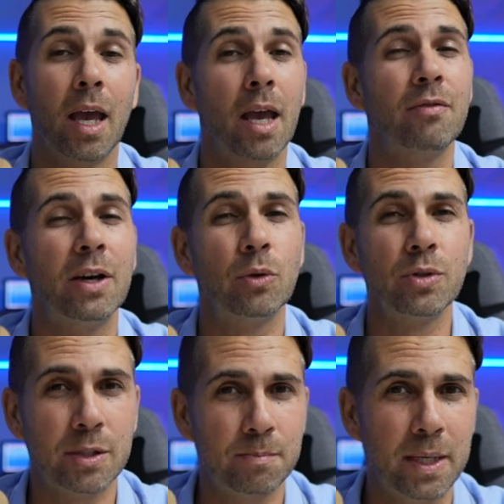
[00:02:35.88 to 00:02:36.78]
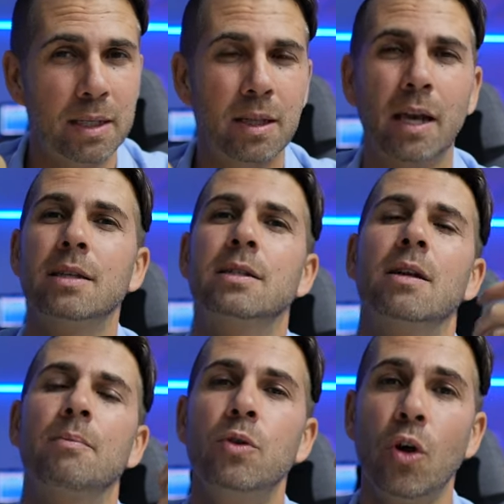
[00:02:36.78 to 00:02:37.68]
if I don't speak, there is
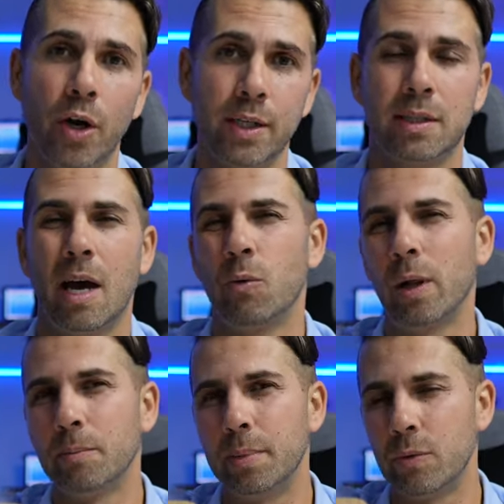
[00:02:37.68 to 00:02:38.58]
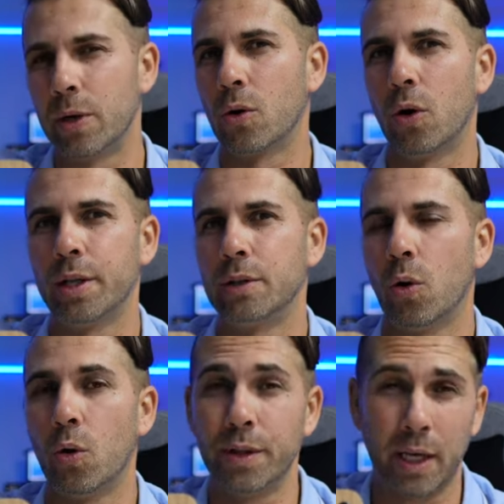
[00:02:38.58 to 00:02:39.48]
some noise that will be recorded
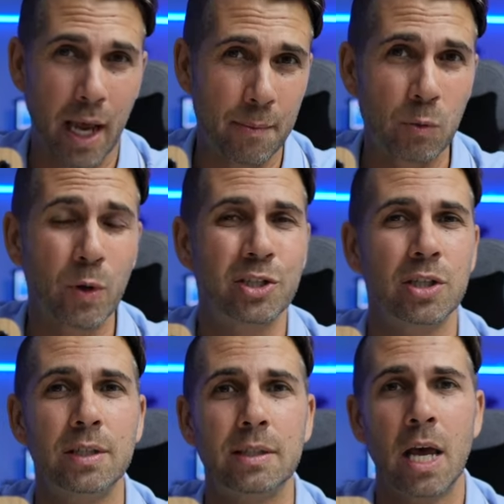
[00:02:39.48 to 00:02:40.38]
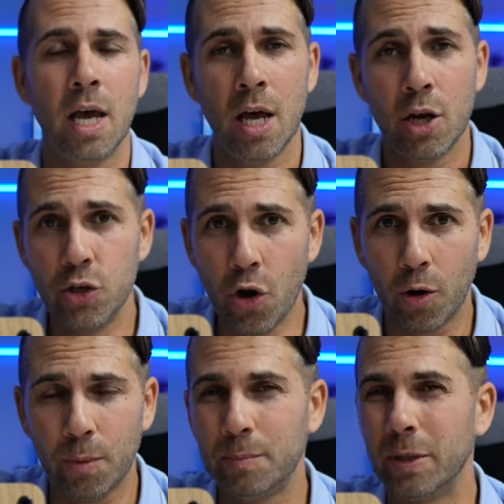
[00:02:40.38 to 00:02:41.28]
on the camera, which is
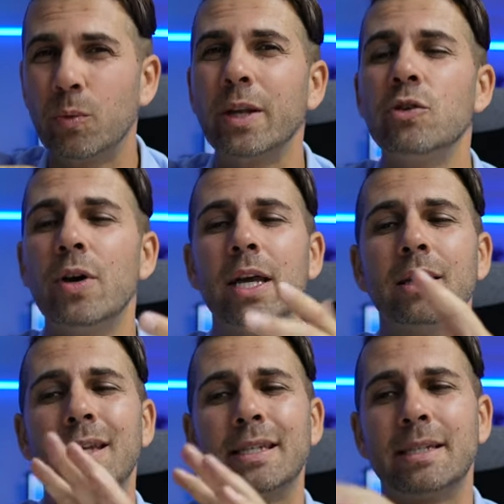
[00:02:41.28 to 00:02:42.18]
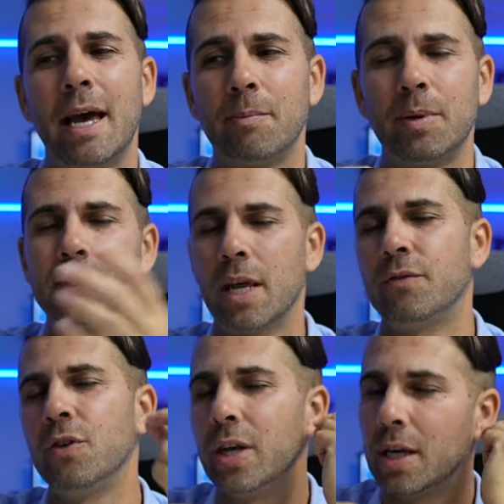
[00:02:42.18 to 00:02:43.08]
normal. But when you hear the samples,
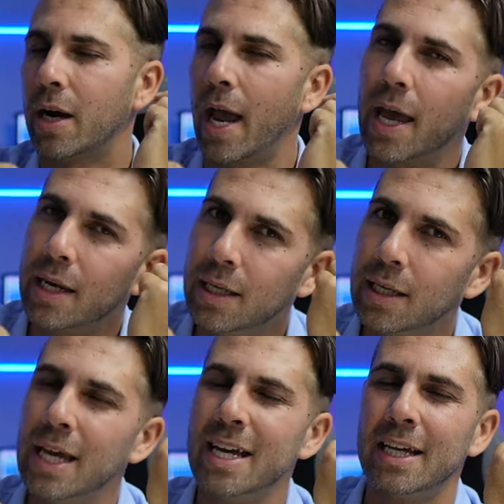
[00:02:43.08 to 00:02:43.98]
if you hear any